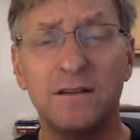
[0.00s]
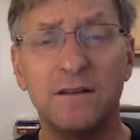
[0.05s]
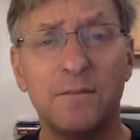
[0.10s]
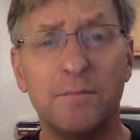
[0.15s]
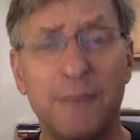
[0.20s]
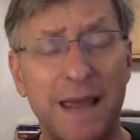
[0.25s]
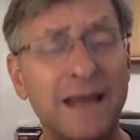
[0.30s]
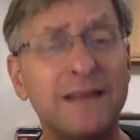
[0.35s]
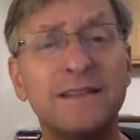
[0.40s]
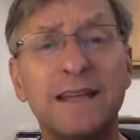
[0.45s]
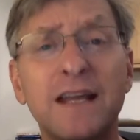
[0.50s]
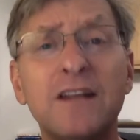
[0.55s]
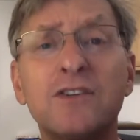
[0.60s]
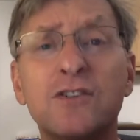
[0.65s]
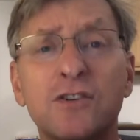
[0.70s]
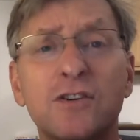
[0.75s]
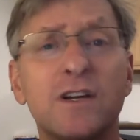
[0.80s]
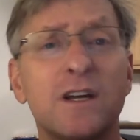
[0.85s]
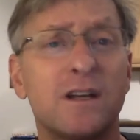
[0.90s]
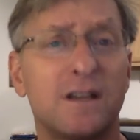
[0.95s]
the Band-Aids
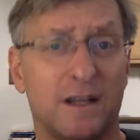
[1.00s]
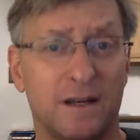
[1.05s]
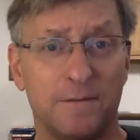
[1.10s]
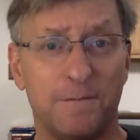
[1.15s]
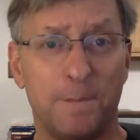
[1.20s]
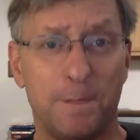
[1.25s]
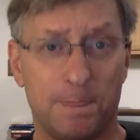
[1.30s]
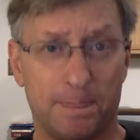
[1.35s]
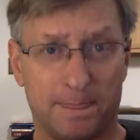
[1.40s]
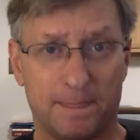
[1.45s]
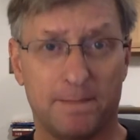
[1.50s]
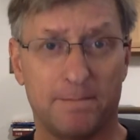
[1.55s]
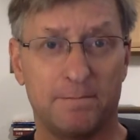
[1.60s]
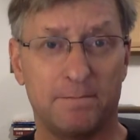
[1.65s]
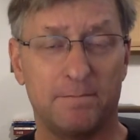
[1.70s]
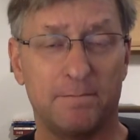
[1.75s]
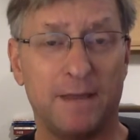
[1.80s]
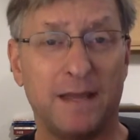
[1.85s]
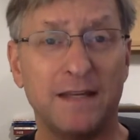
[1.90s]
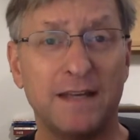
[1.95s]
are good.
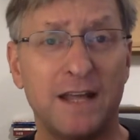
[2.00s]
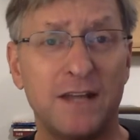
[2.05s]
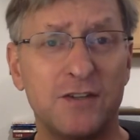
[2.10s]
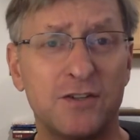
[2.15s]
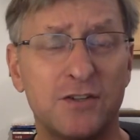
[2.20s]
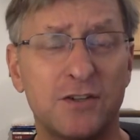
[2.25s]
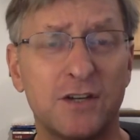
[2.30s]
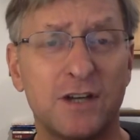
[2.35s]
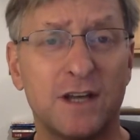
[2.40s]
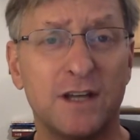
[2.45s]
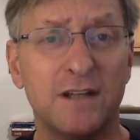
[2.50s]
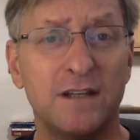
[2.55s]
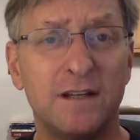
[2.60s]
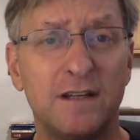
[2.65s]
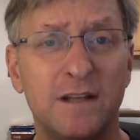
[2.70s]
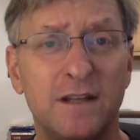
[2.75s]
Band-Aids are good,